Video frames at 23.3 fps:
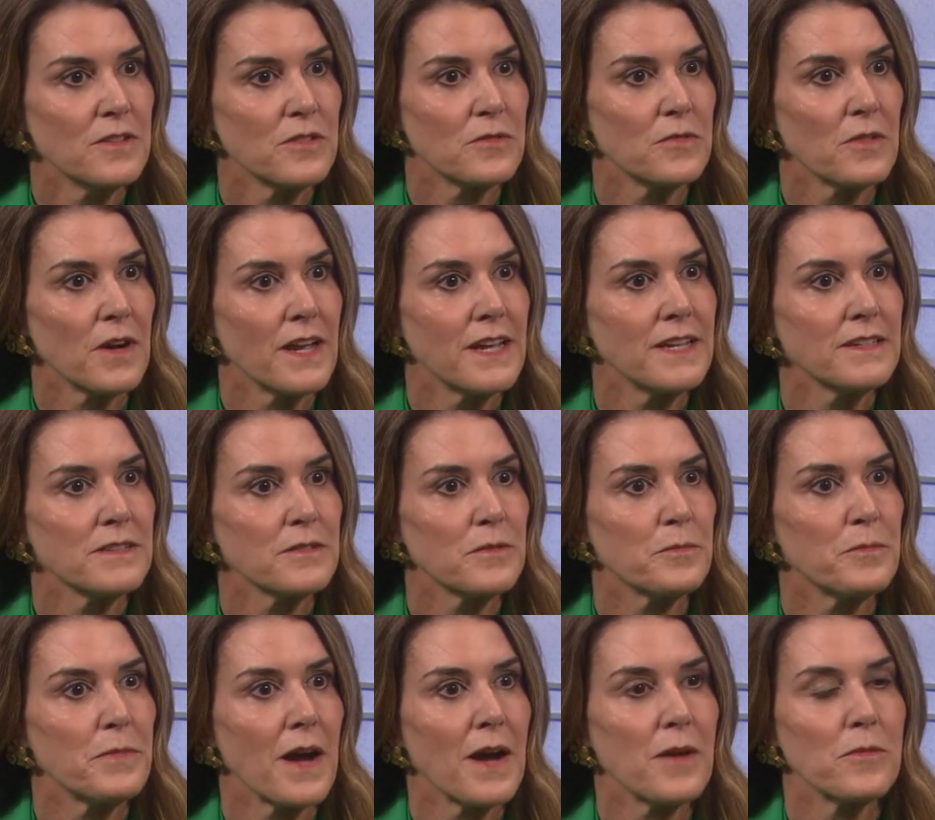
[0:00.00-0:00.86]
right,
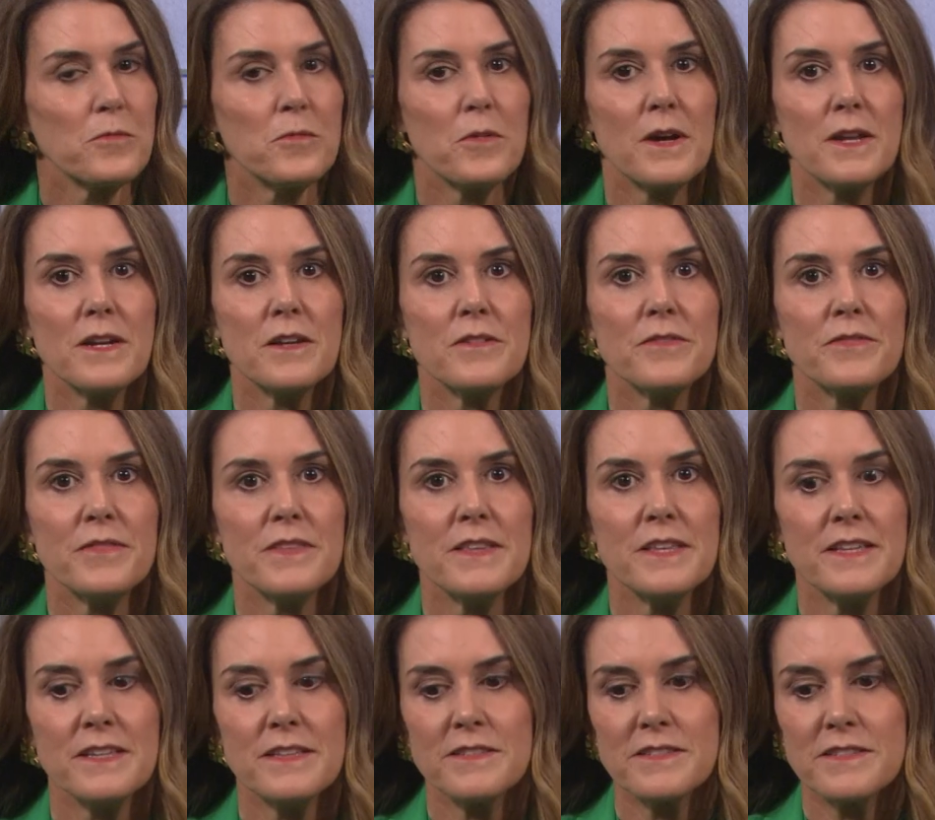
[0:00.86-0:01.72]
by one of
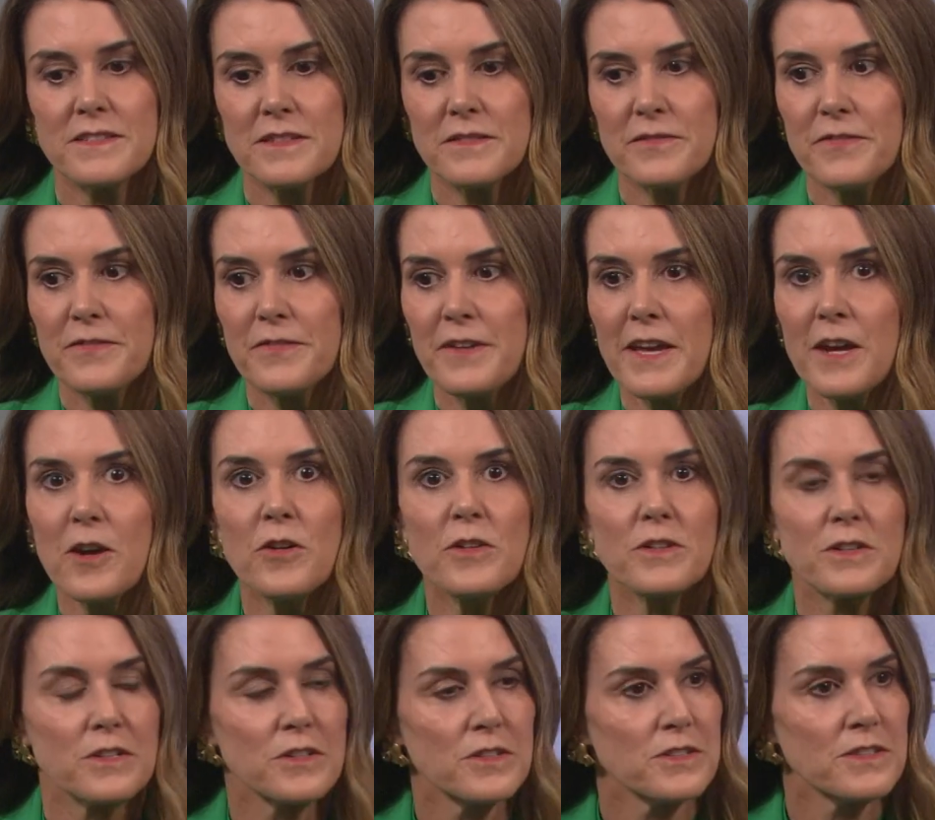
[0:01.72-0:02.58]
these
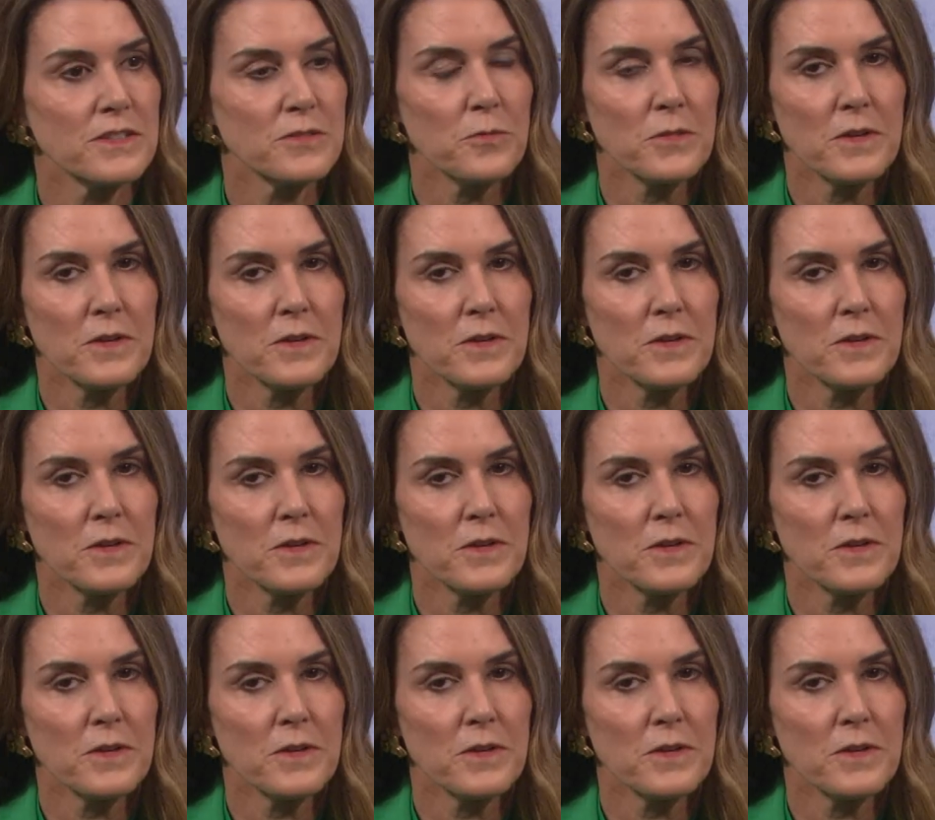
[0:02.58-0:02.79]
failures,